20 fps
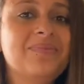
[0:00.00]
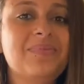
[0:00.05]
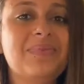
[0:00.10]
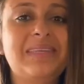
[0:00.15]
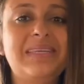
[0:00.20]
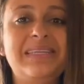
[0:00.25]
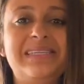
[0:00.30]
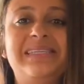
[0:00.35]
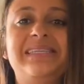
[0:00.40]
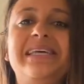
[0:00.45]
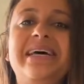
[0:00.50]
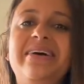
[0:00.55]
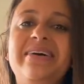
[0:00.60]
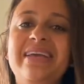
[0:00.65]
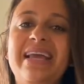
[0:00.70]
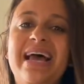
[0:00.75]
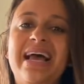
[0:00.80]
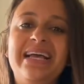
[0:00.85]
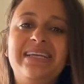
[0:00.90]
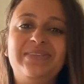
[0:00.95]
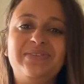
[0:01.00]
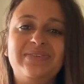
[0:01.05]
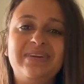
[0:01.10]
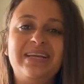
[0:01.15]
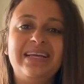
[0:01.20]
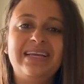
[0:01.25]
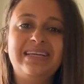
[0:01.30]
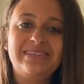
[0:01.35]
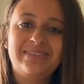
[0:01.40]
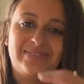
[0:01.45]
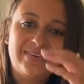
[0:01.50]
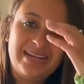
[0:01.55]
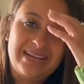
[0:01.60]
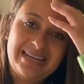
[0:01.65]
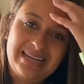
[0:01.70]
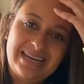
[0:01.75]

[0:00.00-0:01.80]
So yeah, it's really